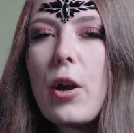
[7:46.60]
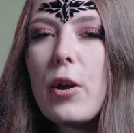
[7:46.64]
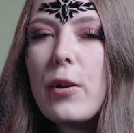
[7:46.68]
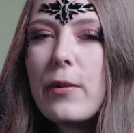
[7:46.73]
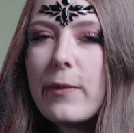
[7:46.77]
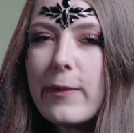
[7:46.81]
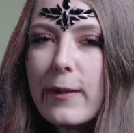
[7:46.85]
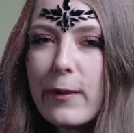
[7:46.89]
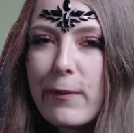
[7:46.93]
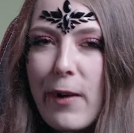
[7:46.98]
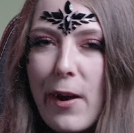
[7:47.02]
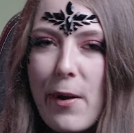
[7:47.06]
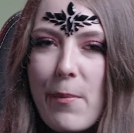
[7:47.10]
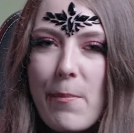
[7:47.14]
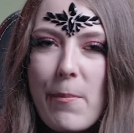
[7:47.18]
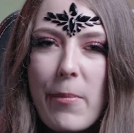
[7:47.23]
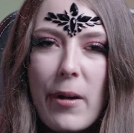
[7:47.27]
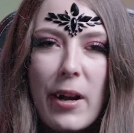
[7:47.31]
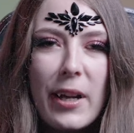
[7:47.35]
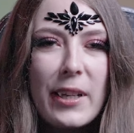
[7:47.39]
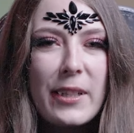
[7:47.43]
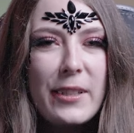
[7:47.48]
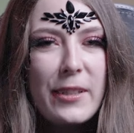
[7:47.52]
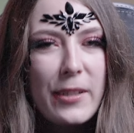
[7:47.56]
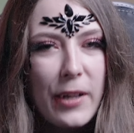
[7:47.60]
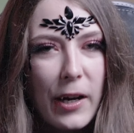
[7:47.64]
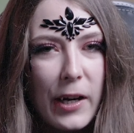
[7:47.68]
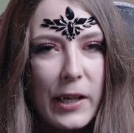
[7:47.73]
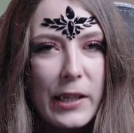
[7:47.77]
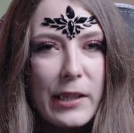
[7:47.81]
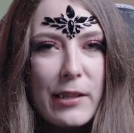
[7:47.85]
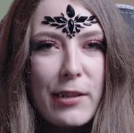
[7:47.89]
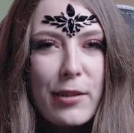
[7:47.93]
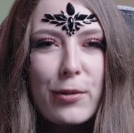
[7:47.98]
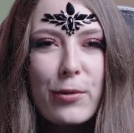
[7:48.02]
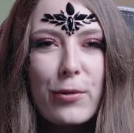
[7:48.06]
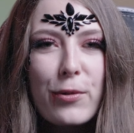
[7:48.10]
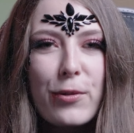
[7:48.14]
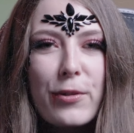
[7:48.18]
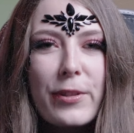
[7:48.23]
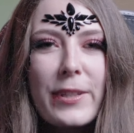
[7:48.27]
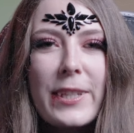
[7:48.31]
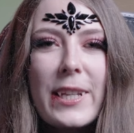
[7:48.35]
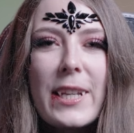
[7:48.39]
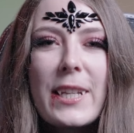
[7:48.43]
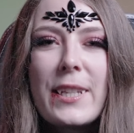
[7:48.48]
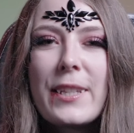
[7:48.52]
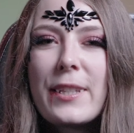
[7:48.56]
overrun by
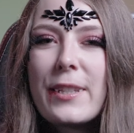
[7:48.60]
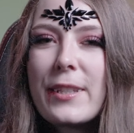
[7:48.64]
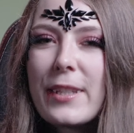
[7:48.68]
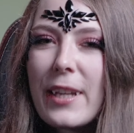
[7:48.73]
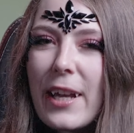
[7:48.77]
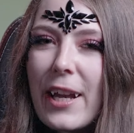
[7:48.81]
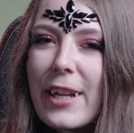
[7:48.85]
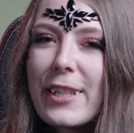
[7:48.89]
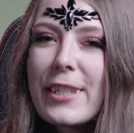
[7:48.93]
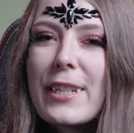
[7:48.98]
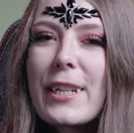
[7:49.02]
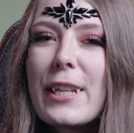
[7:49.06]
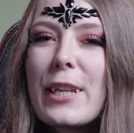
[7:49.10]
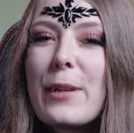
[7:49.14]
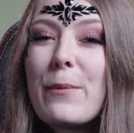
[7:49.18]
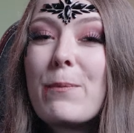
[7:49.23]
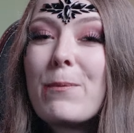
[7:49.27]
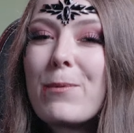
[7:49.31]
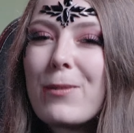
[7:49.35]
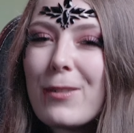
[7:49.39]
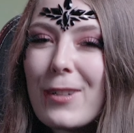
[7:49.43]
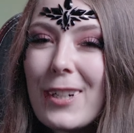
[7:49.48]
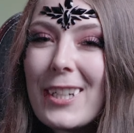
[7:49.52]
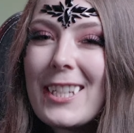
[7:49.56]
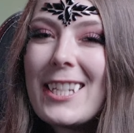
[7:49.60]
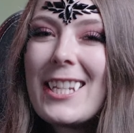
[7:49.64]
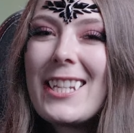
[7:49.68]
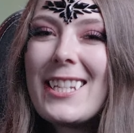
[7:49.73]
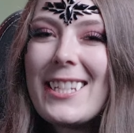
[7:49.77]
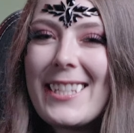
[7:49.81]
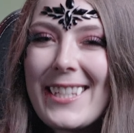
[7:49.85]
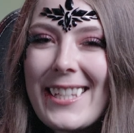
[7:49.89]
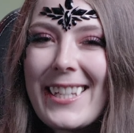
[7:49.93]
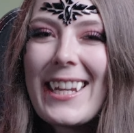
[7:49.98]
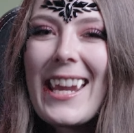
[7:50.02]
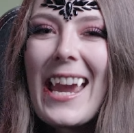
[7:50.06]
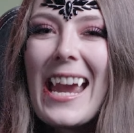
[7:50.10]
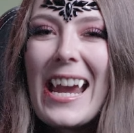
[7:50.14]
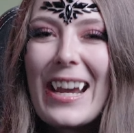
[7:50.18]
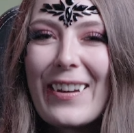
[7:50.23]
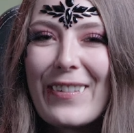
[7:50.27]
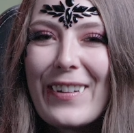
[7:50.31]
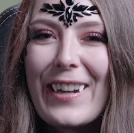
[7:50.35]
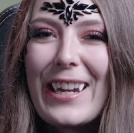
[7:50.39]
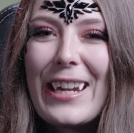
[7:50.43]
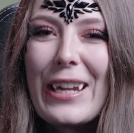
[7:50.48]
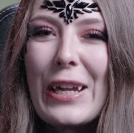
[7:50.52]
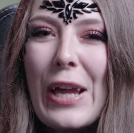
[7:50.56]
dinosaurs is certainly pretty
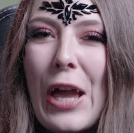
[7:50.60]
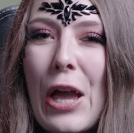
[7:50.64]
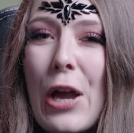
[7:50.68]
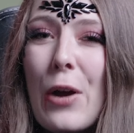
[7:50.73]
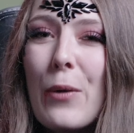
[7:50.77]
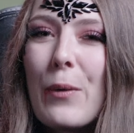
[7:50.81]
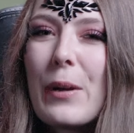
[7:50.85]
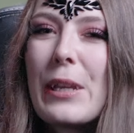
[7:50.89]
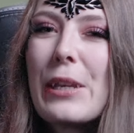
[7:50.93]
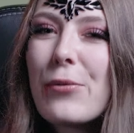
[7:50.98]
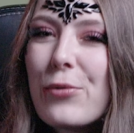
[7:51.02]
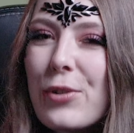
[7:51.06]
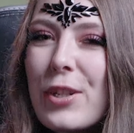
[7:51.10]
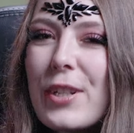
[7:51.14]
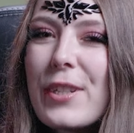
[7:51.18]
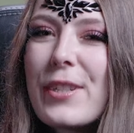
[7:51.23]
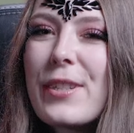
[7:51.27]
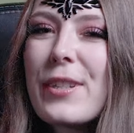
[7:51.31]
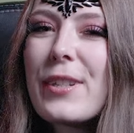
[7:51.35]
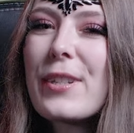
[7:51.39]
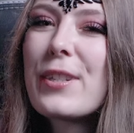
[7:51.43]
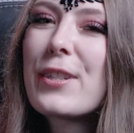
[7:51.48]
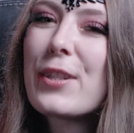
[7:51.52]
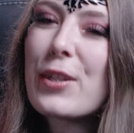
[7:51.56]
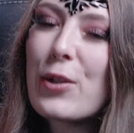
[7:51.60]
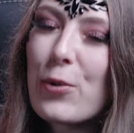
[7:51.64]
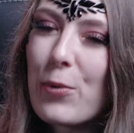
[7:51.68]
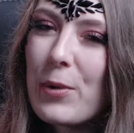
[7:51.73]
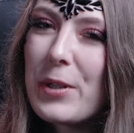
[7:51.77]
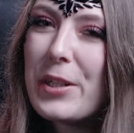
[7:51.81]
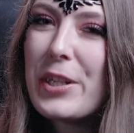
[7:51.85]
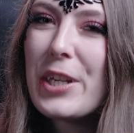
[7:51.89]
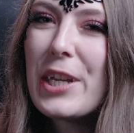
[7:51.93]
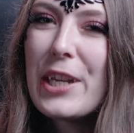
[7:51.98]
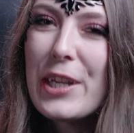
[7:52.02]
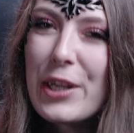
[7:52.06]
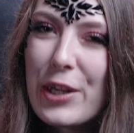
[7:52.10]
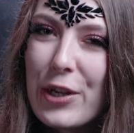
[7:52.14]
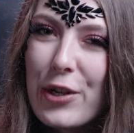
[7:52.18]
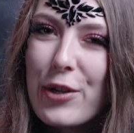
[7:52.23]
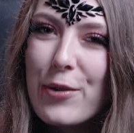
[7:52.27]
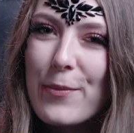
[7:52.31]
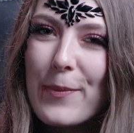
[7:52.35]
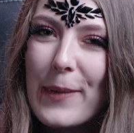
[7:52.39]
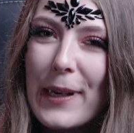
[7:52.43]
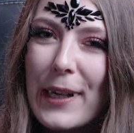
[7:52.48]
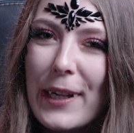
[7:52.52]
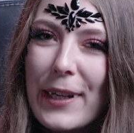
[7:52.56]
scary when you're just a squishy
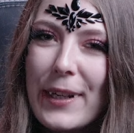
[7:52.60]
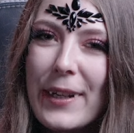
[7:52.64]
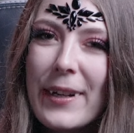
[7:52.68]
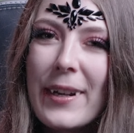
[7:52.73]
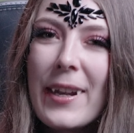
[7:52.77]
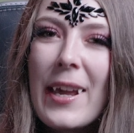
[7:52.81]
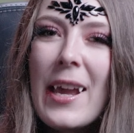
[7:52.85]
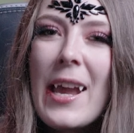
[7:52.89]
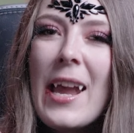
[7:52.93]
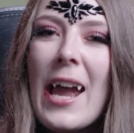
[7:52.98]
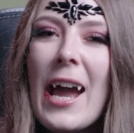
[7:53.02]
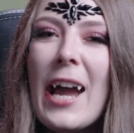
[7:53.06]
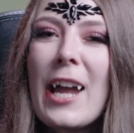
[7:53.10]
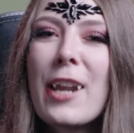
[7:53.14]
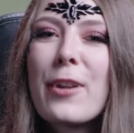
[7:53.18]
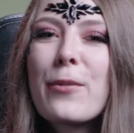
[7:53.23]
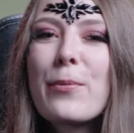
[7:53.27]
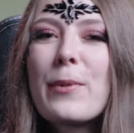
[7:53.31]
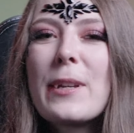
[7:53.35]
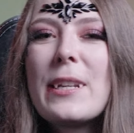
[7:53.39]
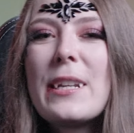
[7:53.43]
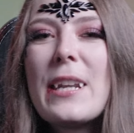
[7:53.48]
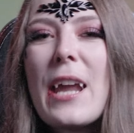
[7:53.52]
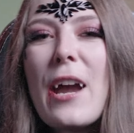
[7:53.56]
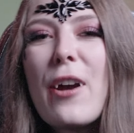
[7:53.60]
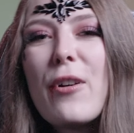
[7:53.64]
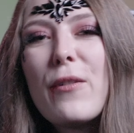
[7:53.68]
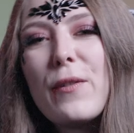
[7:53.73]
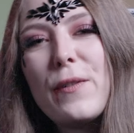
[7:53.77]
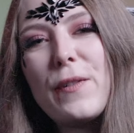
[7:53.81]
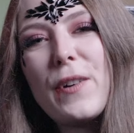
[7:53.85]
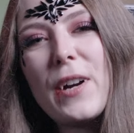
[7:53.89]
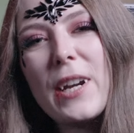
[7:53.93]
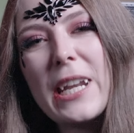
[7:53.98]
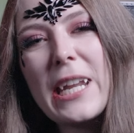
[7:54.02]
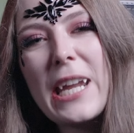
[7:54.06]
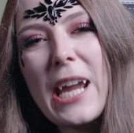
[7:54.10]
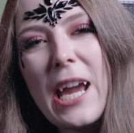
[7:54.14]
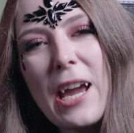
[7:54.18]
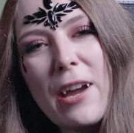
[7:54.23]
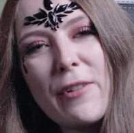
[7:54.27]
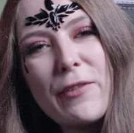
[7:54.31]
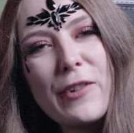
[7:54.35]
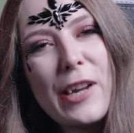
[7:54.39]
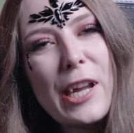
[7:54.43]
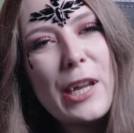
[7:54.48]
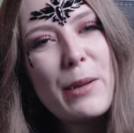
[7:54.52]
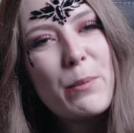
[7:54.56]
human. And we now finally
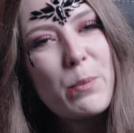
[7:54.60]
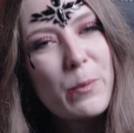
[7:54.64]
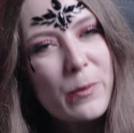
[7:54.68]
have a